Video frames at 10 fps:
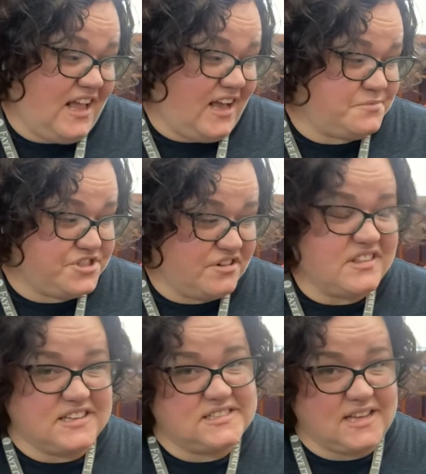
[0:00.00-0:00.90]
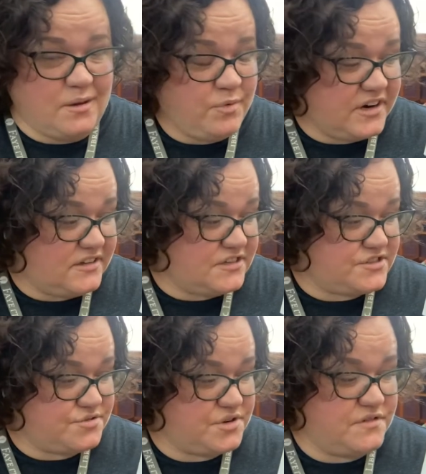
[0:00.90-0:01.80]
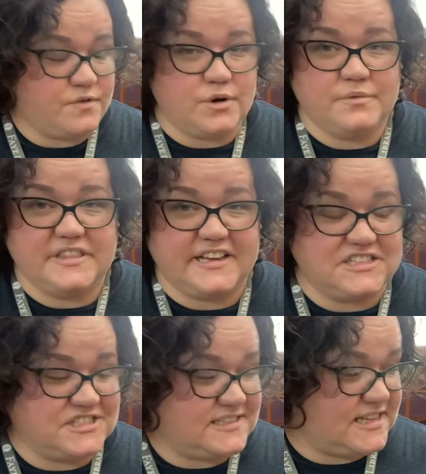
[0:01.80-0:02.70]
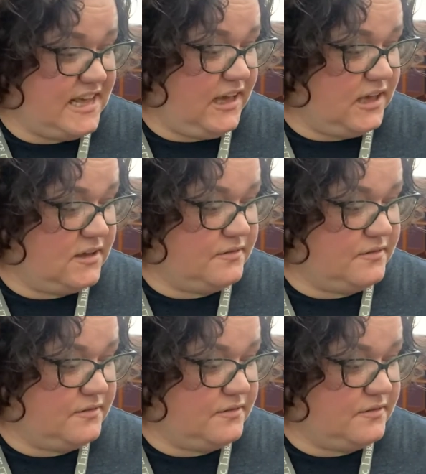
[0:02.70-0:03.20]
"I'm sure that somewhere there's a tree fort with a kitchen sink."